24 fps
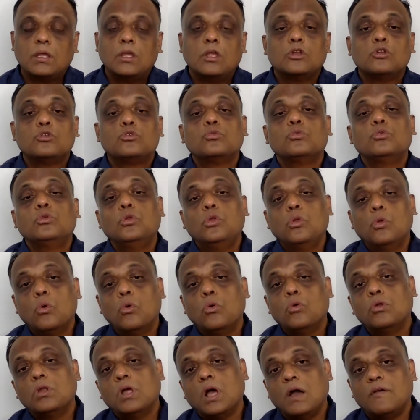to load
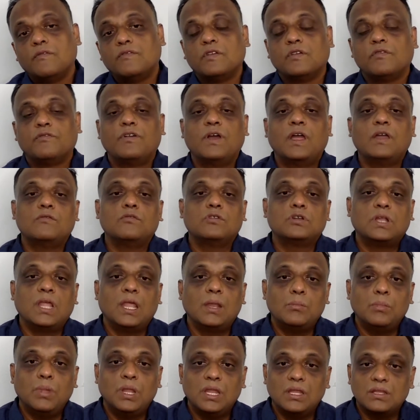after 5 or 10
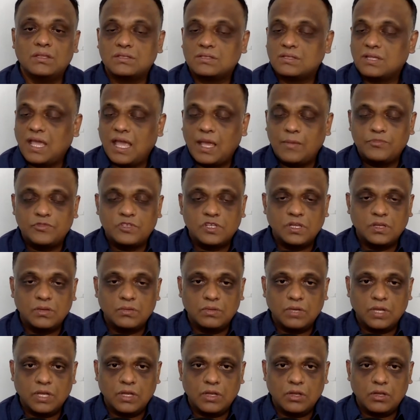minutes. Absolutely
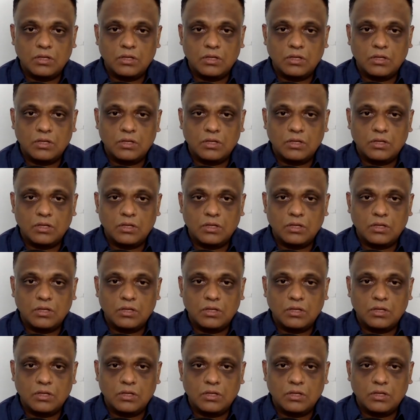not.